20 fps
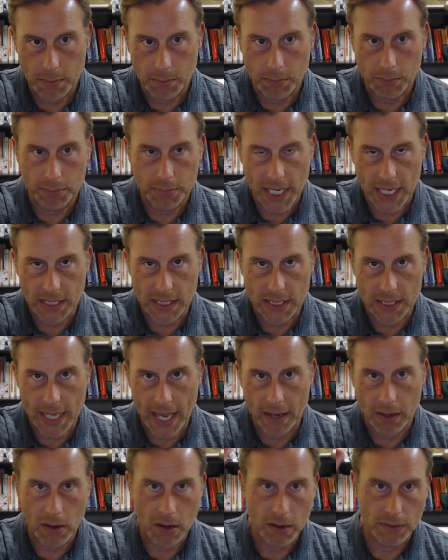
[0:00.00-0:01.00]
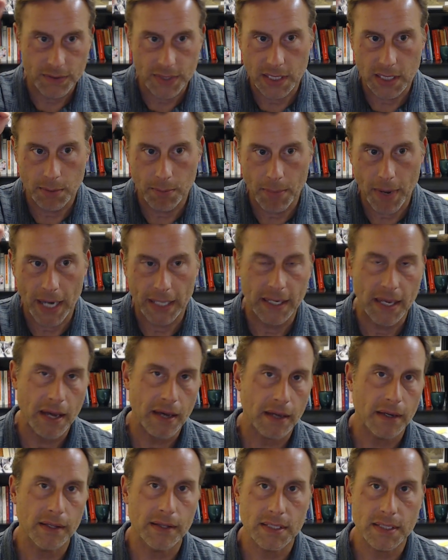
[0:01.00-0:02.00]
takes his hat off, sets it back down,
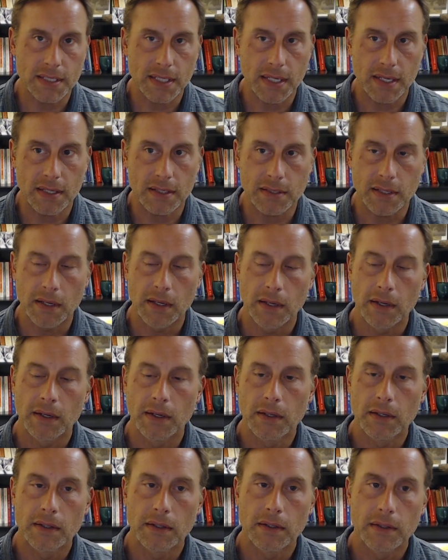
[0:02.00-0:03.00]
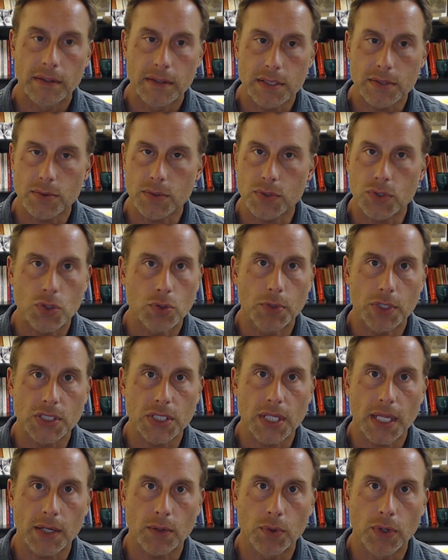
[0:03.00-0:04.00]
and then says, this was too much
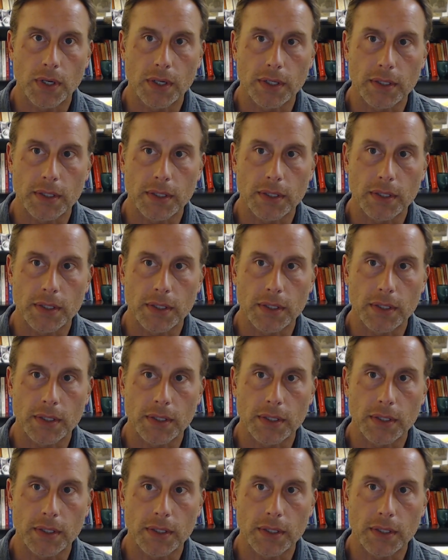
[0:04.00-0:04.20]
like work.